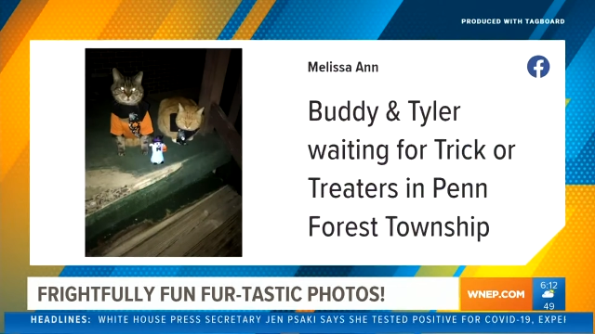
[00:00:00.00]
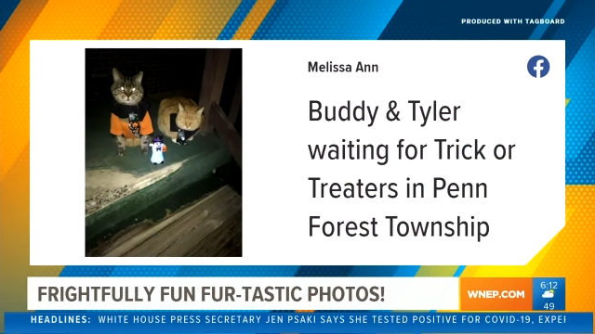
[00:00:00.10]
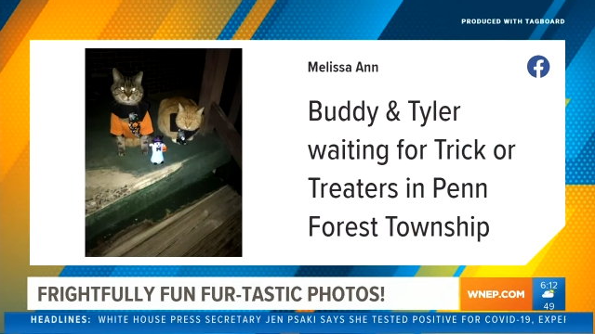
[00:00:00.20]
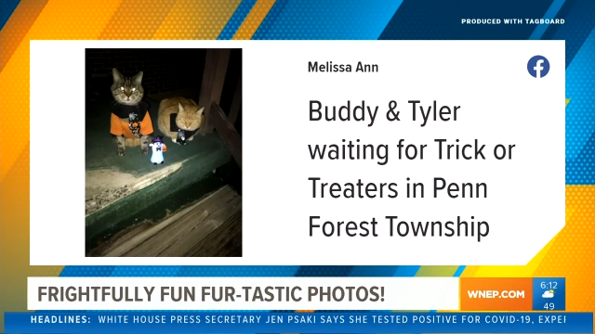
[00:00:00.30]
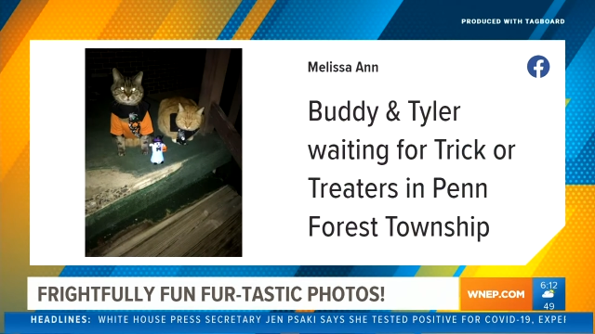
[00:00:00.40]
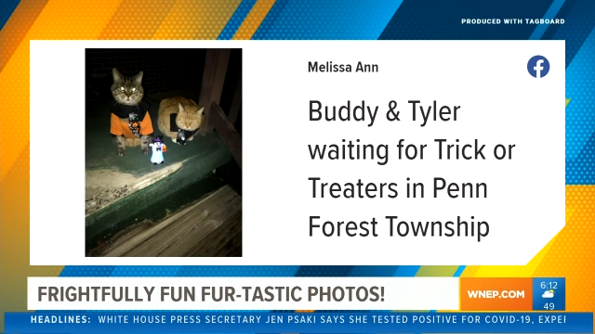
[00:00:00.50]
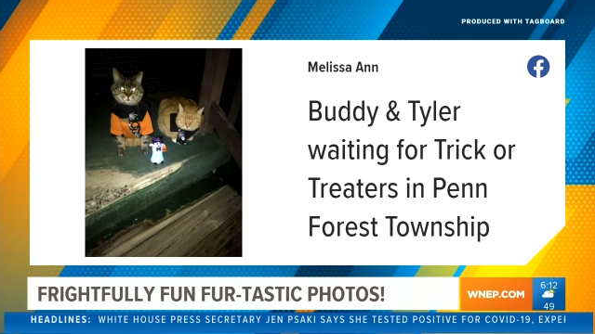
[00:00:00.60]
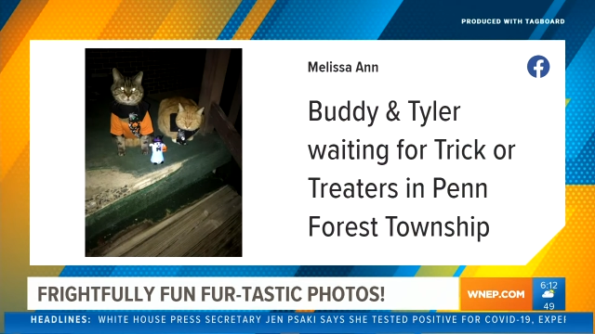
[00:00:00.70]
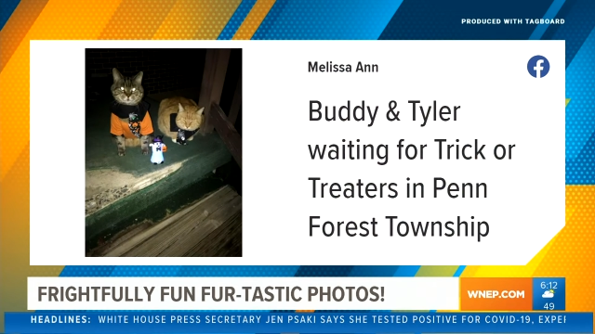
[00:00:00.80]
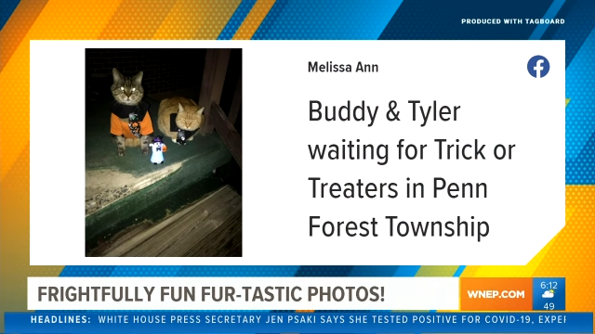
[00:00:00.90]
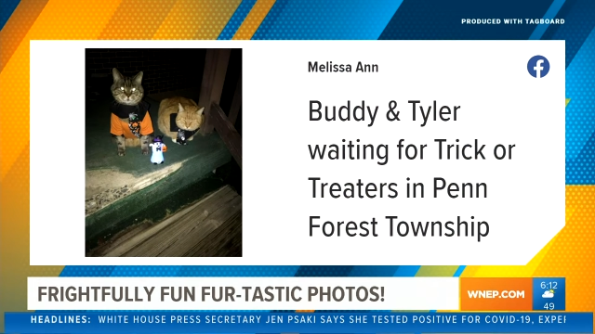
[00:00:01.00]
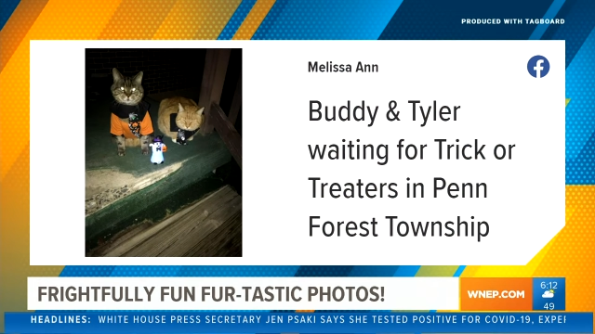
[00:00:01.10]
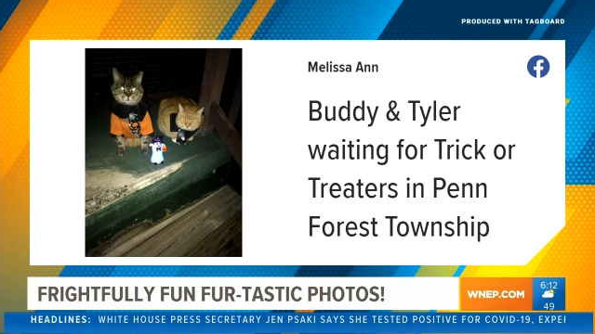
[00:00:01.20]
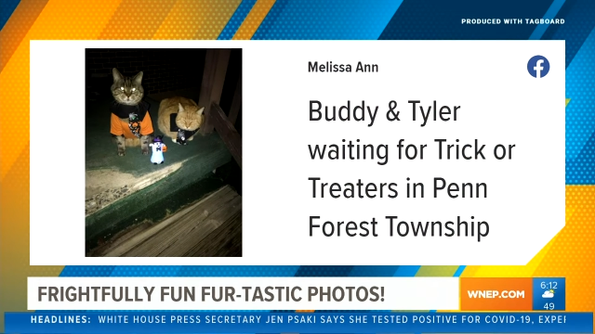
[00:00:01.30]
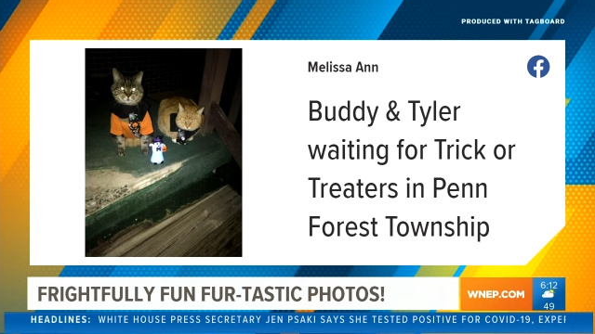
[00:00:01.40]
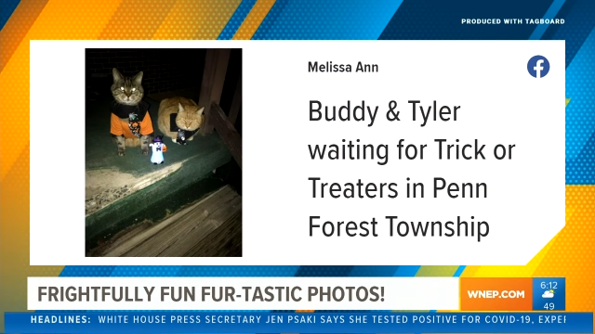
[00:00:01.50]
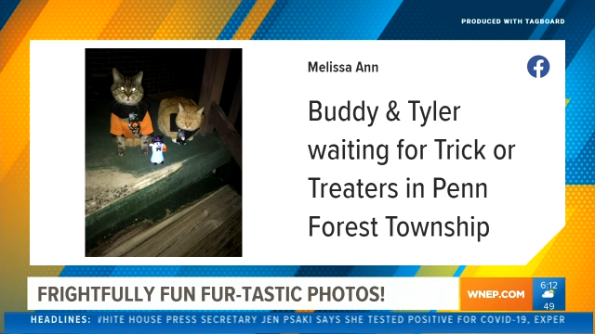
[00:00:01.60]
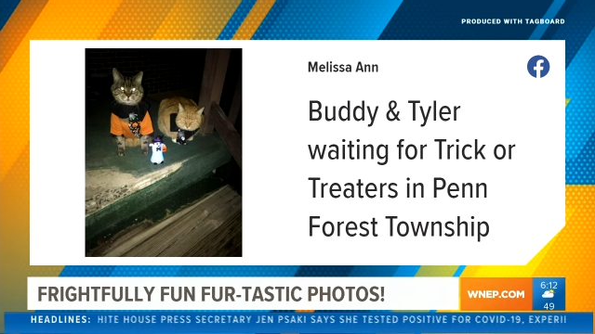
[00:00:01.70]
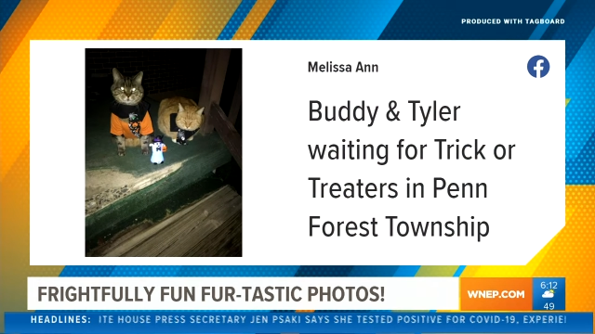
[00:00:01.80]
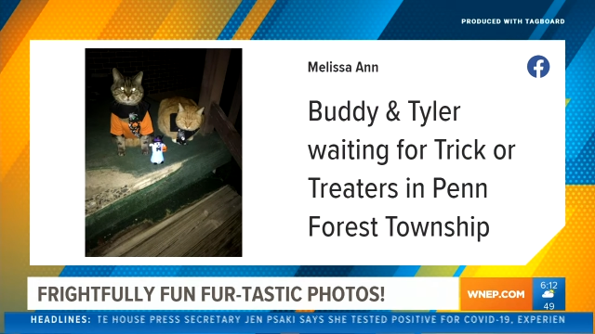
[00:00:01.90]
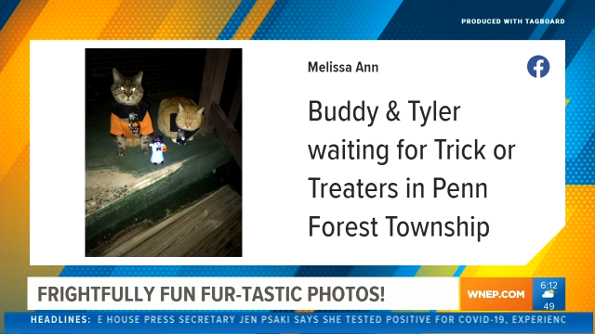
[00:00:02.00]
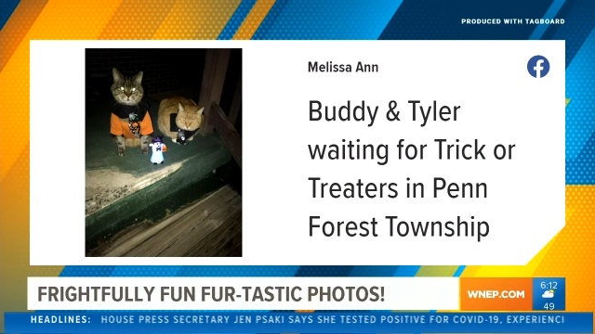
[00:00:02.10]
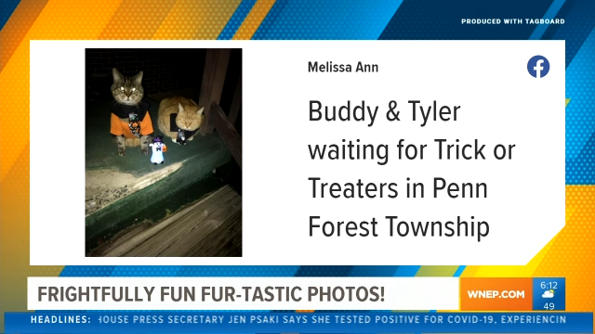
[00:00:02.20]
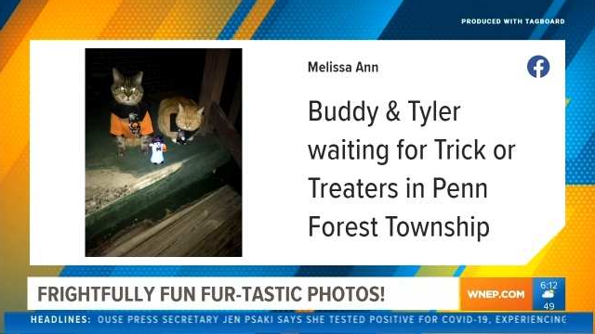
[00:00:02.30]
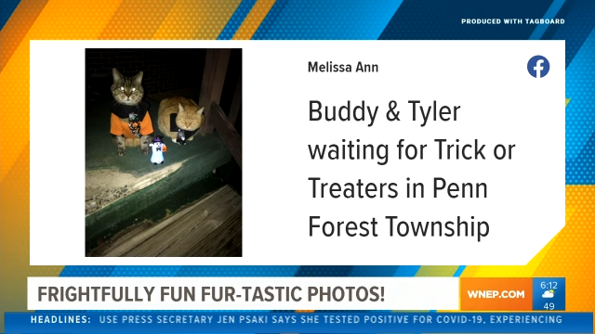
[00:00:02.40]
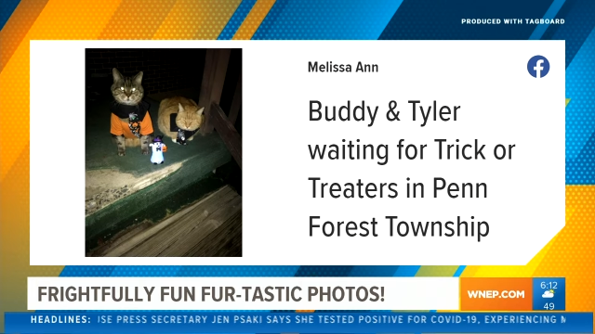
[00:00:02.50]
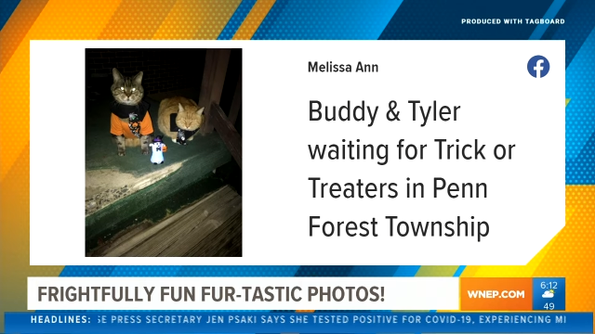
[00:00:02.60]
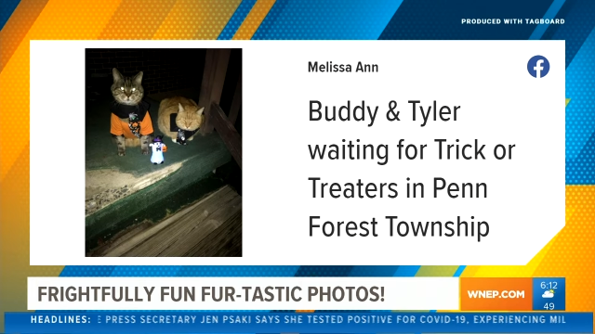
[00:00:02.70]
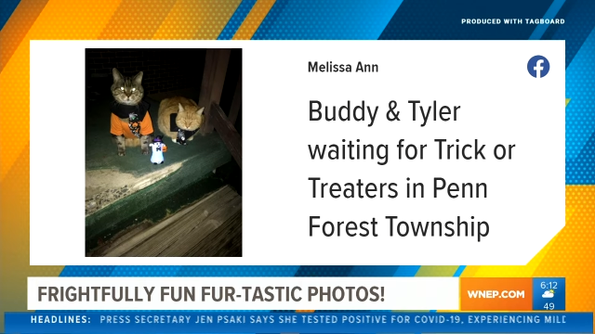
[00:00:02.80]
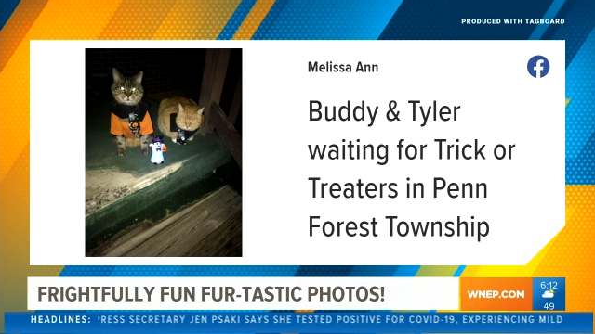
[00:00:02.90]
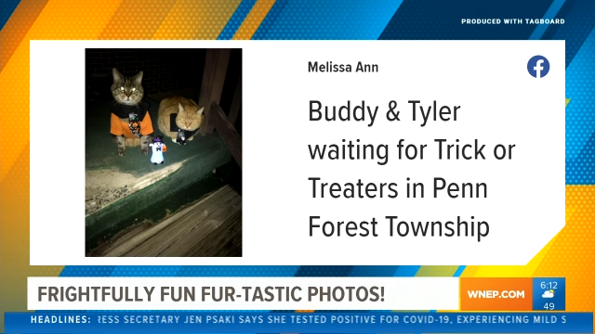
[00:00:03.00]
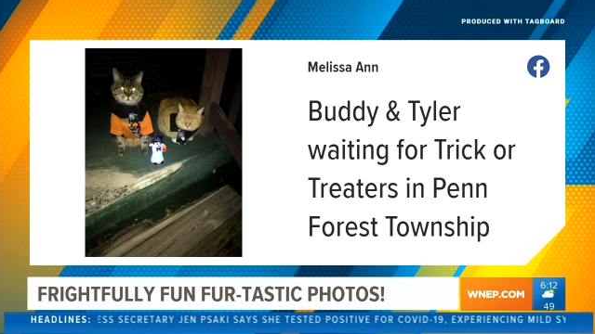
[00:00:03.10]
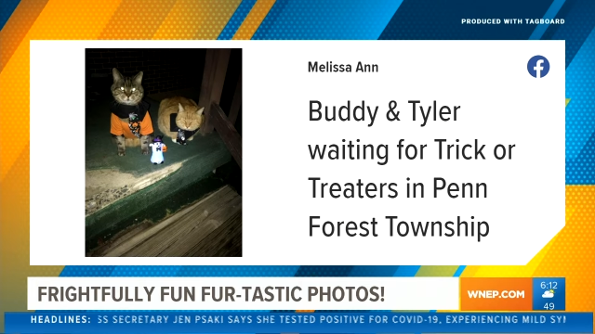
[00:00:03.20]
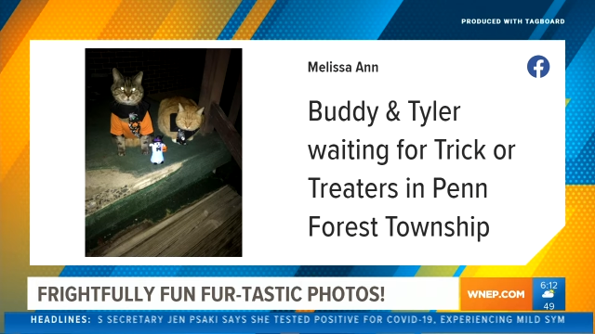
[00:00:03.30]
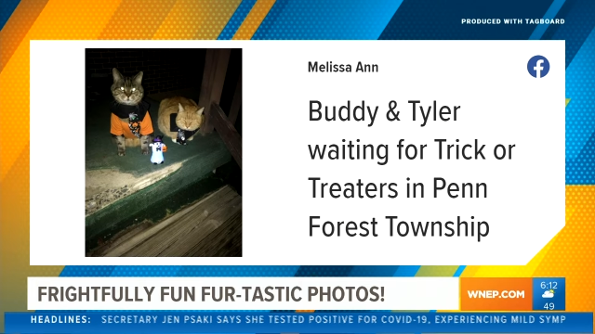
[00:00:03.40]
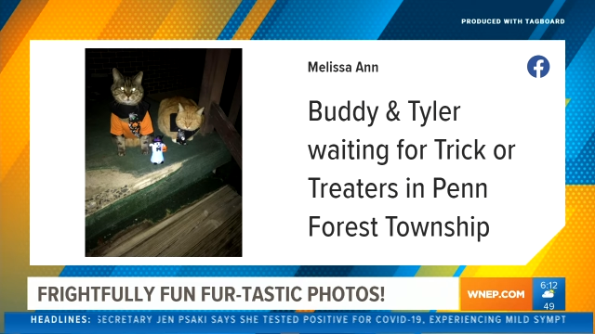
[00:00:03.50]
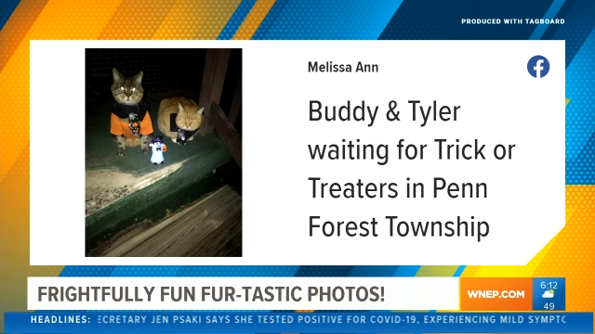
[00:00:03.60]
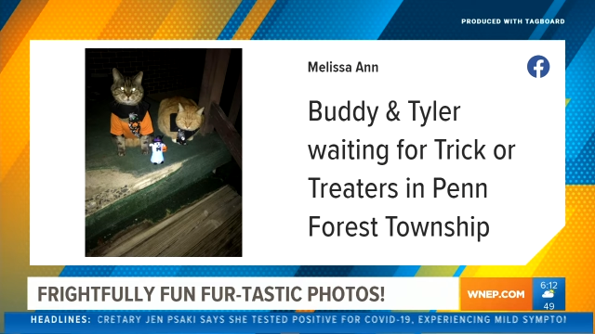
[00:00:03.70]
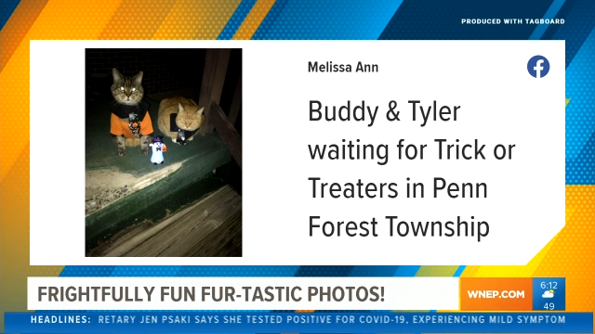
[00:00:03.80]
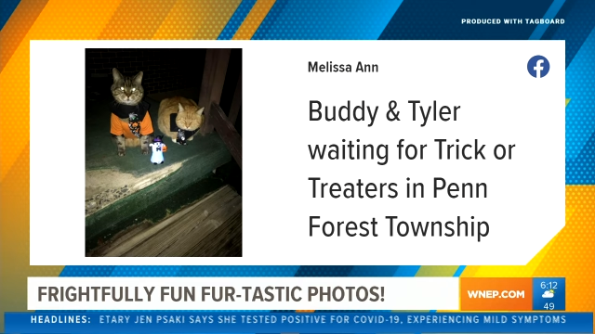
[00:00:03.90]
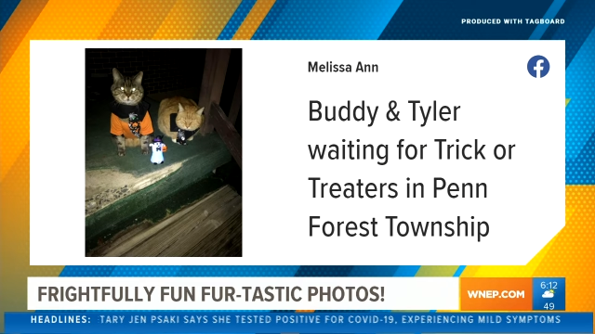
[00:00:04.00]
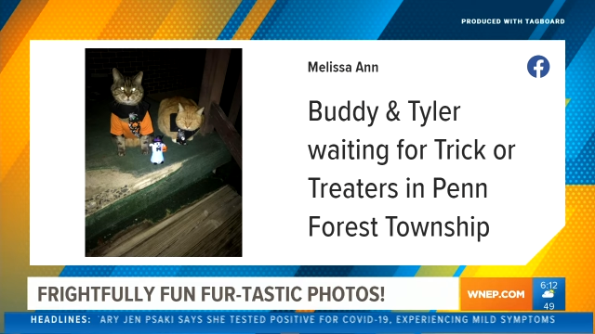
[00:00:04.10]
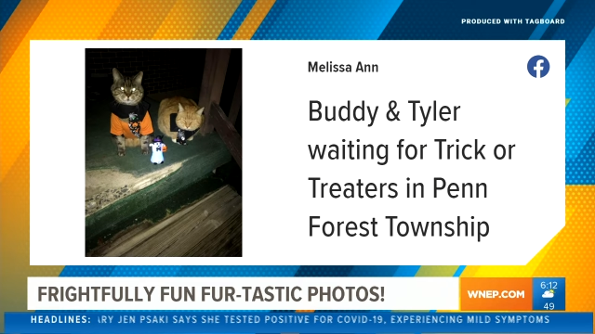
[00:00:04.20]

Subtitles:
(no speaker visible)